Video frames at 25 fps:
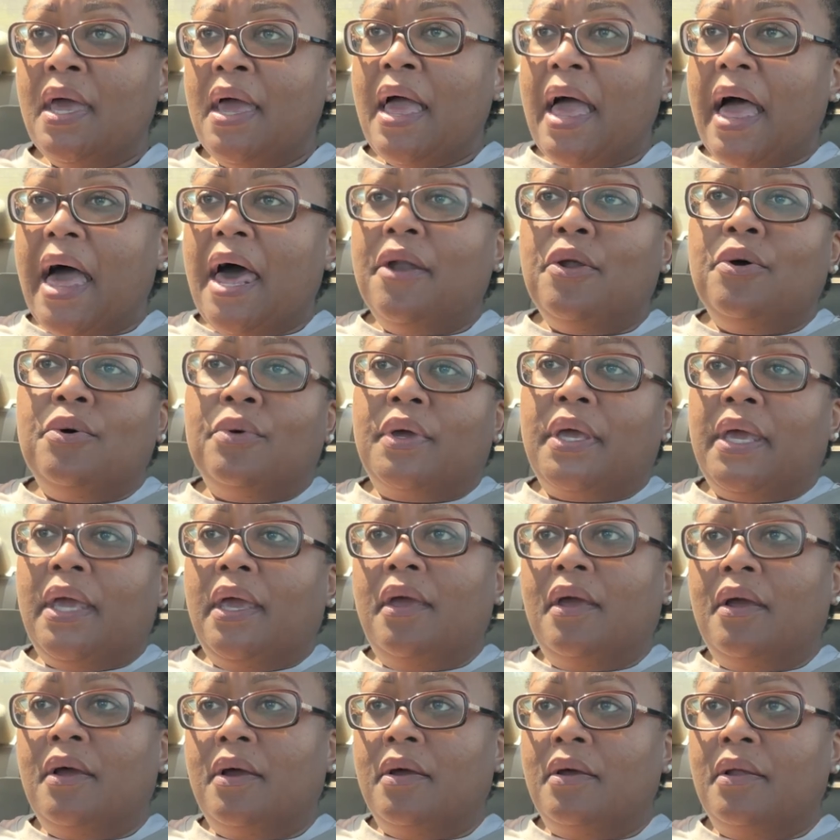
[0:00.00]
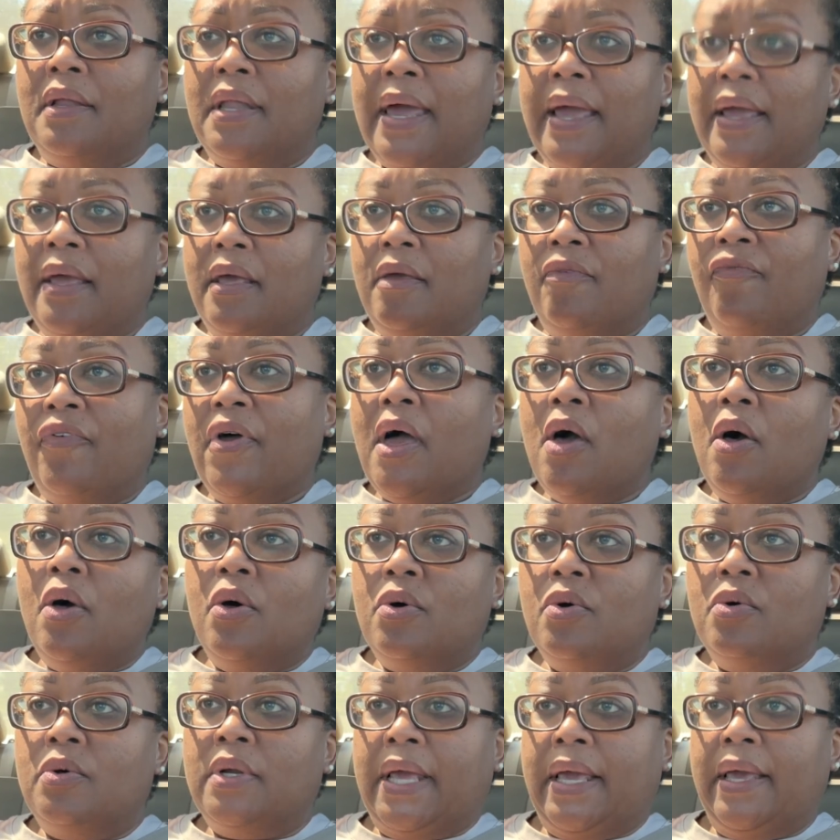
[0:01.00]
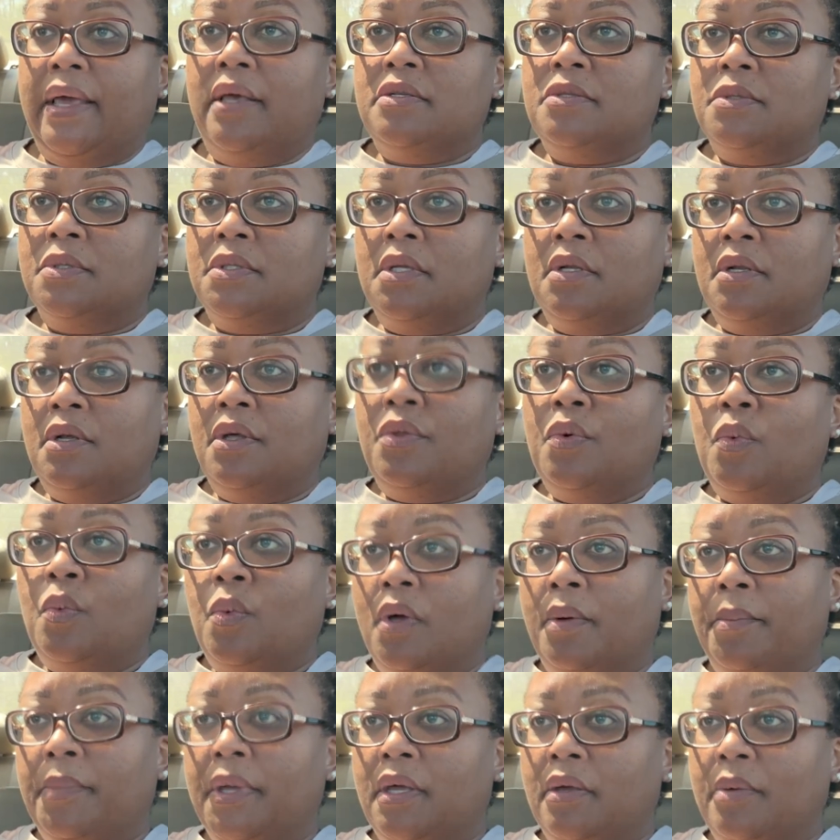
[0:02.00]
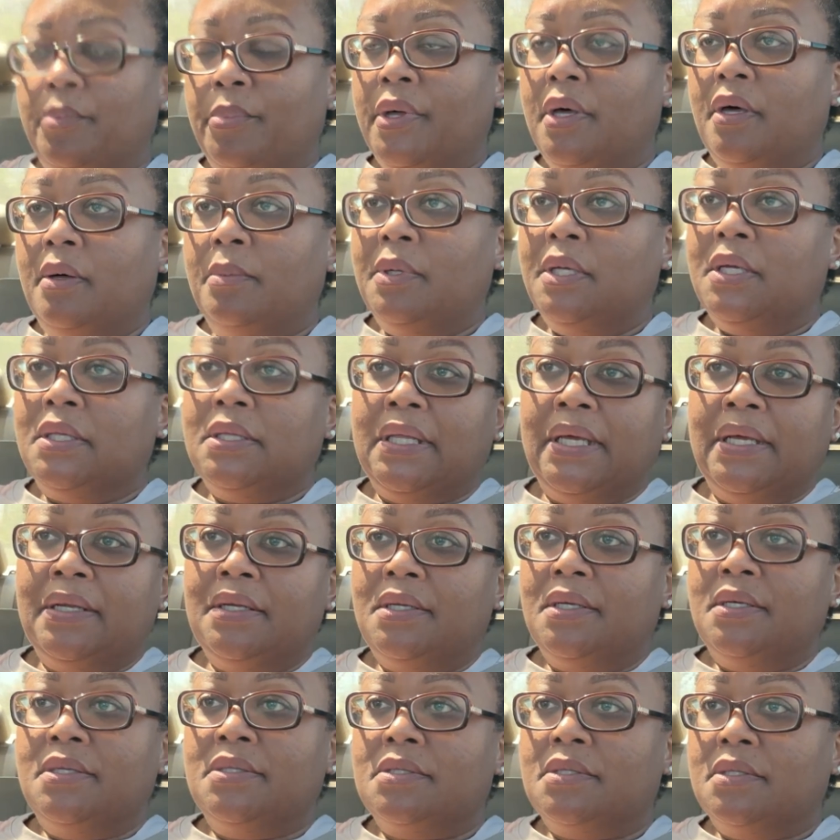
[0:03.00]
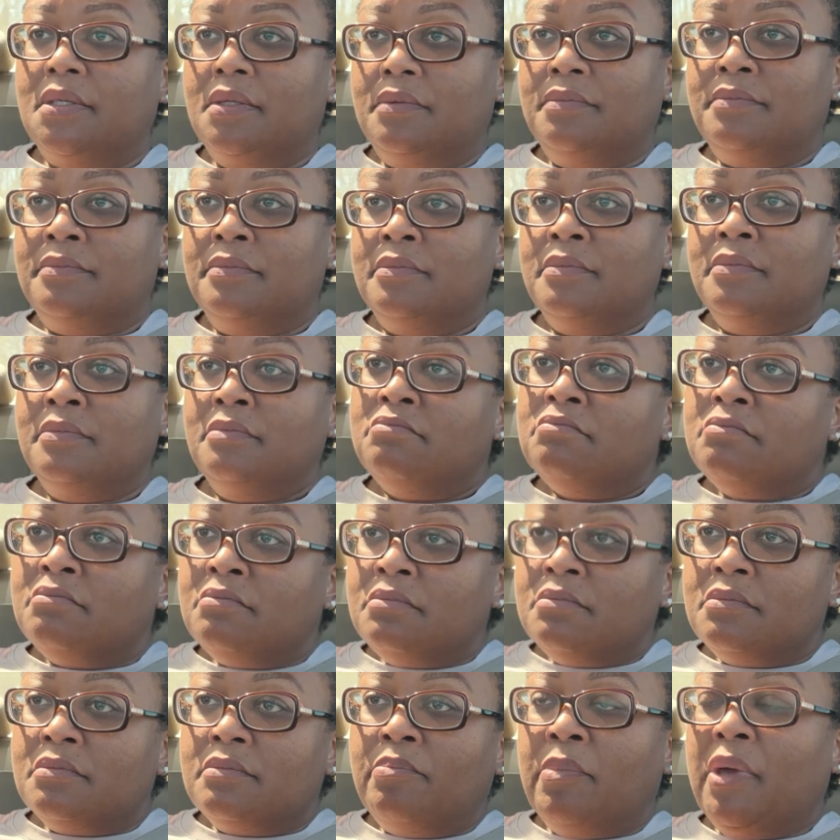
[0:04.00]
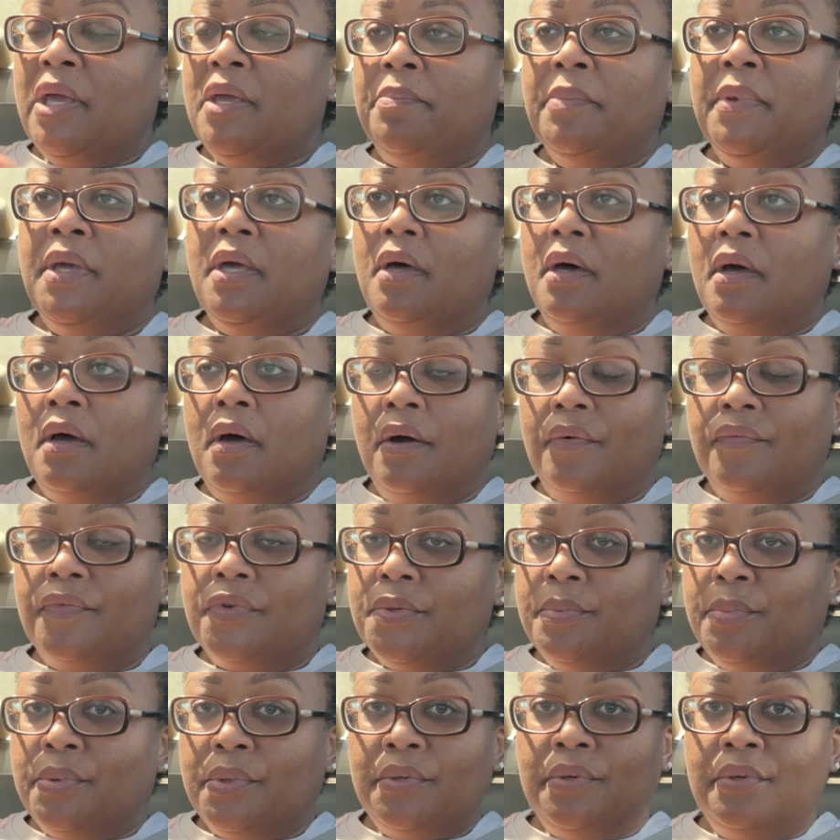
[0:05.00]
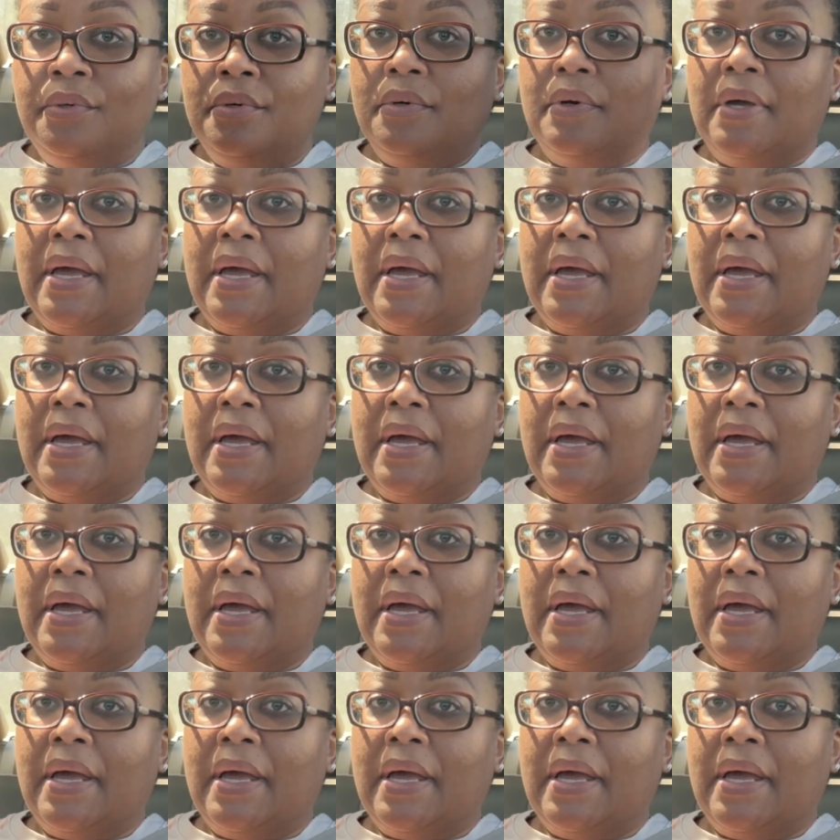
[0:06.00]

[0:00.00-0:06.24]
I don't care, like if I hold hands with another woman in public, that doesn't make me uncomfortable.